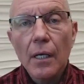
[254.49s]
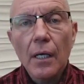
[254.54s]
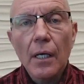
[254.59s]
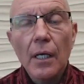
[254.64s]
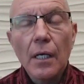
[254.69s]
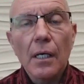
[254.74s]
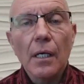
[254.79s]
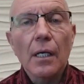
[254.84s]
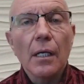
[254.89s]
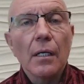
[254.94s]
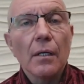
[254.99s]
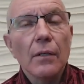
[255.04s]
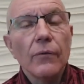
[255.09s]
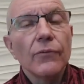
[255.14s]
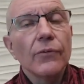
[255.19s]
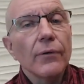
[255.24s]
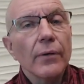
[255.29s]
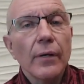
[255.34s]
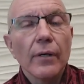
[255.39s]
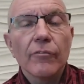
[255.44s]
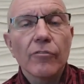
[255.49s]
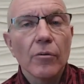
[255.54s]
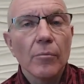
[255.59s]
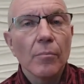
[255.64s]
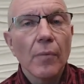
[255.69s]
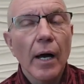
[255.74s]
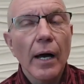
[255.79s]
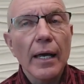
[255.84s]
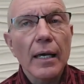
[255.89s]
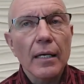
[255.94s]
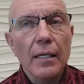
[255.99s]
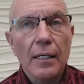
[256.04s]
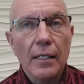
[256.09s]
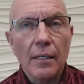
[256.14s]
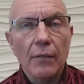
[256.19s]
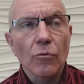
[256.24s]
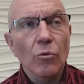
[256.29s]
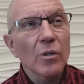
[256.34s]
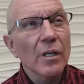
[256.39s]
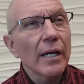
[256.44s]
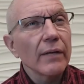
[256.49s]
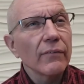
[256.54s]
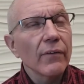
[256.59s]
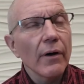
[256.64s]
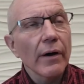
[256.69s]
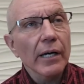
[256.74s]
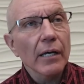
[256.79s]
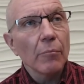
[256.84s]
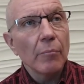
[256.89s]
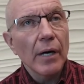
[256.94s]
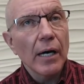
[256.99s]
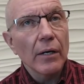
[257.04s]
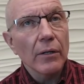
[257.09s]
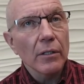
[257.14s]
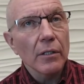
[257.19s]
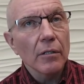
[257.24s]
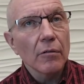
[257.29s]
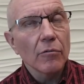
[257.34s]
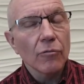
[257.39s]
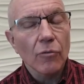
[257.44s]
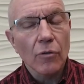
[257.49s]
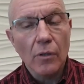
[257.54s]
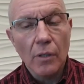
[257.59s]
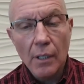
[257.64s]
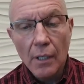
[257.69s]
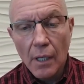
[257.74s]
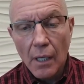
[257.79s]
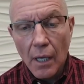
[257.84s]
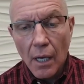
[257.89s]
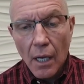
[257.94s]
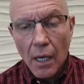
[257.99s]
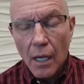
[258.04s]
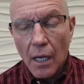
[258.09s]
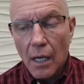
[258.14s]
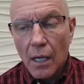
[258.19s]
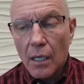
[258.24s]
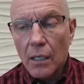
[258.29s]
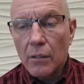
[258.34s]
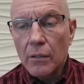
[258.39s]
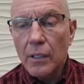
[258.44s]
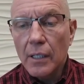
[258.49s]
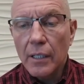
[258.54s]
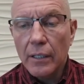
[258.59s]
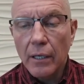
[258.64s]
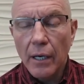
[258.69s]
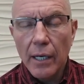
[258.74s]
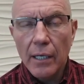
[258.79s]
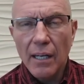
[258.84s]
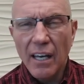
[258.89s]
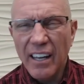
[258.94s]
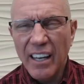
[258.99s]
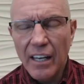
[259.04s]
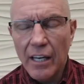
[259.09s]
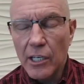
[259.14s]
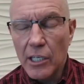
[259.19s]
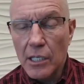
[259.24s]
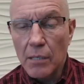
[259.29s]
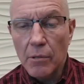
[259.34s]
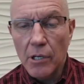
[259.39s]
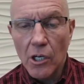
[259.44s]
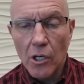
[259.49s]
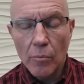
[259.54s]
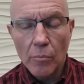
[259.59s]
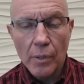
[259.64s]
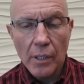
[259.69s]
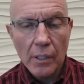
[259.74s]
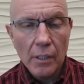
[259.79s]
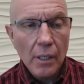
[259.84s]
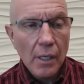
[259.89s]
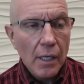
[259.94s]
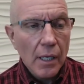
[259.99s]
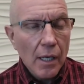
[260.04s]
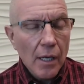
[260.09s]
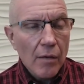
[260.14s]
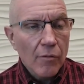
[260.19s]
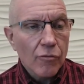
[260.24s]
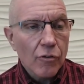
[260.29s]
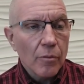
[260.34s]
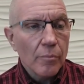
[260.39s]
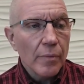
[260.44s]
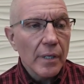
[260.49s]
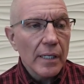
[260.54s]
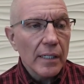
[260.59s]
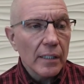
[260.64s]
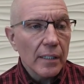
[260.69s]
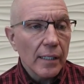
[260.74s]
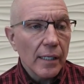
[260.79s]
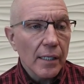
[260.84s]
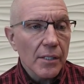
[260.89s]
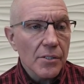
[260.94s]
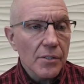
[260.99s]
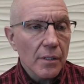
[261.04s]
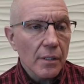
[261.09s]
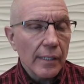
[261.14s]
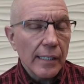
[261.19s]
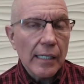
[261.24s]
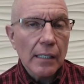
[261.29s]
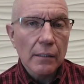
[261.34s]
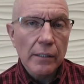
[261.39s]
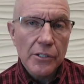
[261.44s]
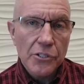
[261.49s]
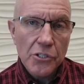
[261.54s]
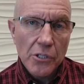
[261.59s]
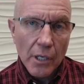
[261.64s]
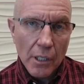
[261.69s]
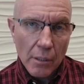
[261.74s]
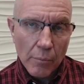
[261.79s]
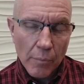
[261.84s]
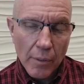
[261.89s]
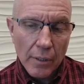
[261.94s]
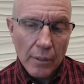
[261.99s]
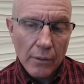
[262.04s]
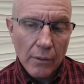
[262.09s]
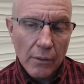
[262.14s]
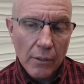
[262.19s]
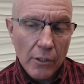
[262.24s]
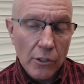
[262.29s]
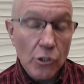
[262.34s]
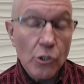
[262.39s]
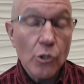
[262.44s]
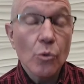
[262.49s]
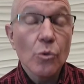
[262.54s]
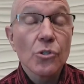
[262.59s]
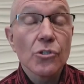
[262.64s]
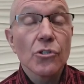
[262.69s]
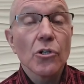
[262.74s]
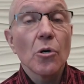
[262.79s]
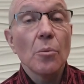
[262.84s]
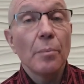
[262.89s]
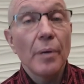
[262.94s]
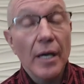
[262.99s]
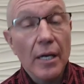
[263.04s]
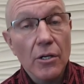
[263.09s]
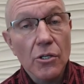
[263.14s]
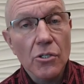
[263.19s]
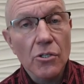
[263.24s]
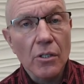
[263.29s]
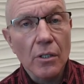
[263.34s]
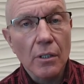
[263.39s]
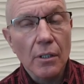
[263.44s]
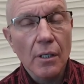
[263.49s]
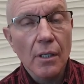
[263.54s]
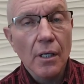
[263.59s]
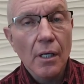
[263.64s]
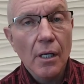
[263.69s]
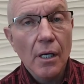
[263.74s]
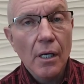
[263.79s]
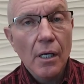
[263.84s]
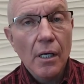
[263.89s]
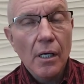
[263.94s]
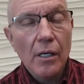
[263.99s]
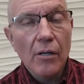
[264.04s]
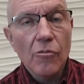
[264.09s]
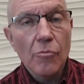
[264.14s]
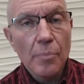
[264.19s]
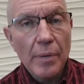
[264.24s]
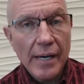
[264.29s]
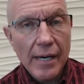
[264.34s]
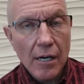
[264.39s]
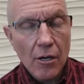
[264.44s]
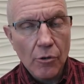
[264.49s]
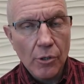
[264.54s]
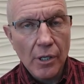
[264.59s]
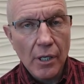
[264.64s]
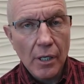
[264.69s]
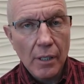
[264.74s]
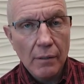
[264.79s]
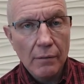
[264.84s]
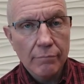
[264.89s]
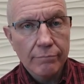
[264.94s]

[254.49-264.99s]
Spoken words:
And from my end, when I talk about evil, kind of heady here, but for me, it's the illegitimate usurpation of power.